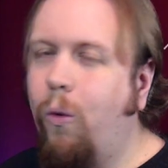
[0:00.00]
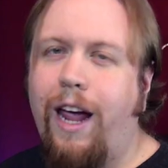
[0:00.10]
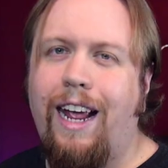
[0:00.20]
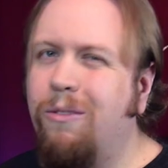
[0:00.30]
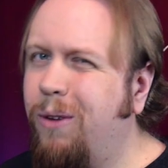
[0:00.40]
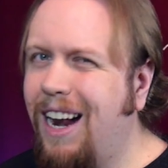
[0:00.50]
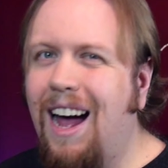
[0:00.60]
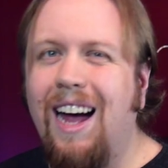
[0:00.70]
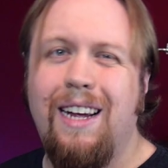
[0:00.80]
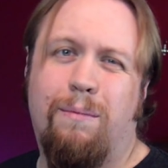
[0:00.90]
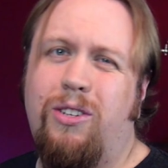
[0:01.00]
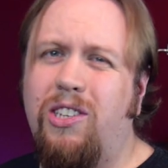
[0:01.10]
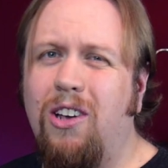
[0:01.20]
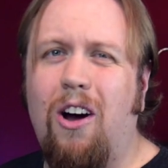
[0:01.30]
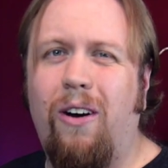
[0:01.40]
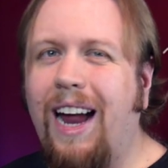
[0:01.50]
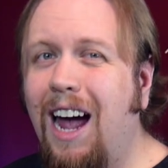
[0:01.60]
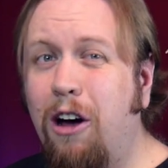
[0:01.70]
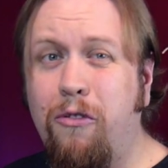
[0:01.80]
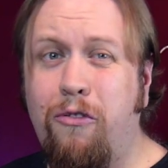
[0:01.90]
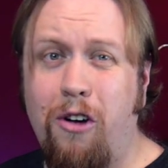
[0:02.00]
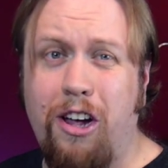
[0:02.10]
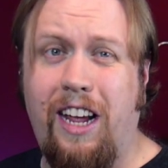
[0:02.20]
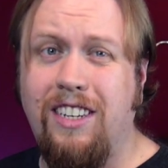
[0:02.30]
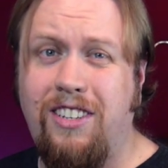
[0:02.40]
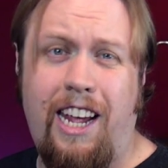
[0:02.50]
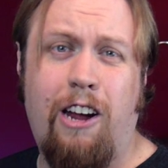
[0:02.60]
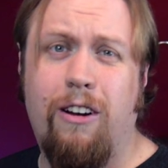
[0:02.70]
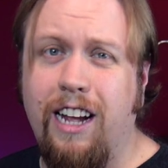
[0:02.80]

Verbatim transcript: Wait, wait, I am sorry. How fucking secret